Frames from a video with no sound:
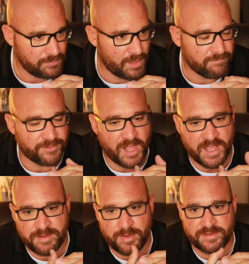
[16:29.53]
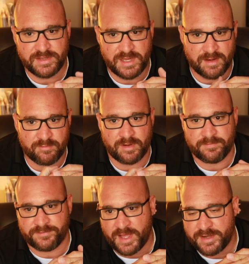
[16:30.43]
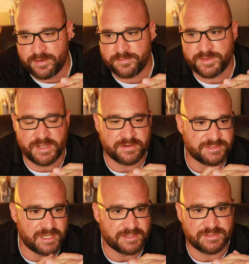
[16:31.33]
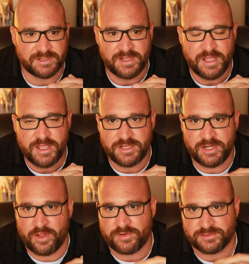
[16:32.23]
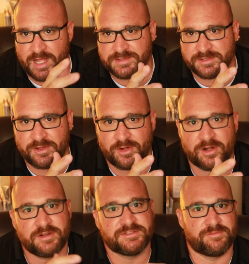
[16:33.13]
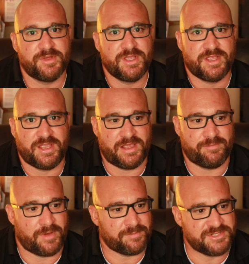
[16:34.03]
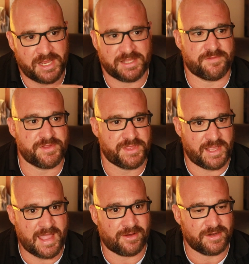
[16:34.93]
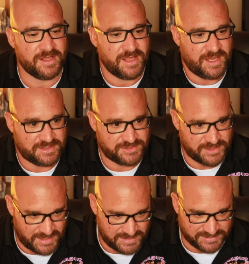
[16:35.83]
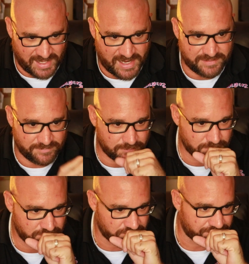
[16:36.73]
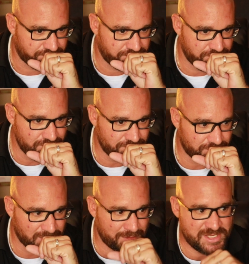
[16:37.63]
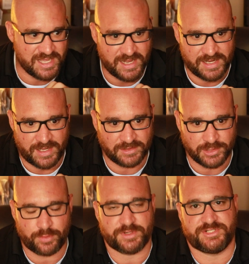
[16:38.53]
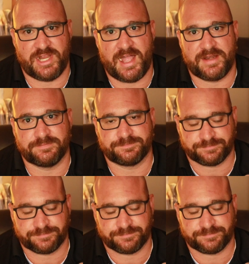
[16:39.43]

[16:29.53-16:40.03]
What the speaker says: I'm flying it by the camera. I'm flying it over the intersection. You know, there's lots of cars, and I'm checking everything out. So then I decide, let me get a lower shot.